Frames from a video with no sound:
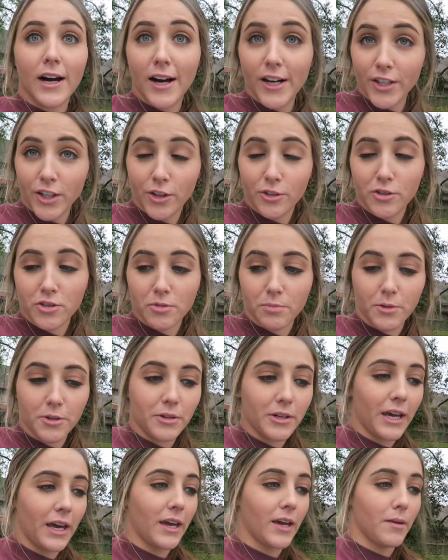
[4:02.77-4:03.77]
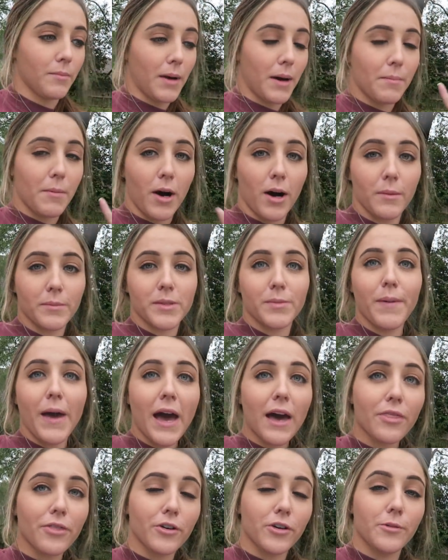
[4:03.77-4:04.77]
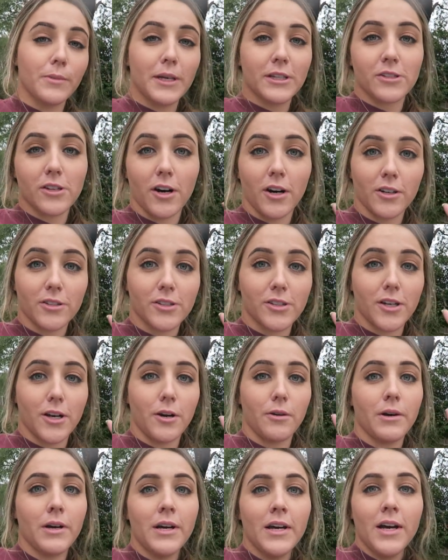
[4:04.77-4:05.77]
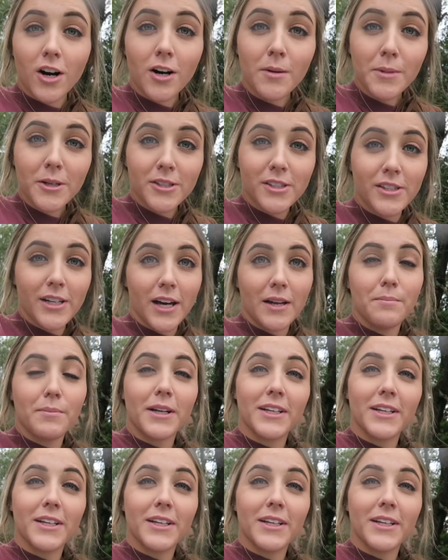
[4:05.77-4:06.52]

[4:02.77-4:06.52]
unusable and my mom's bathroom is also almost done,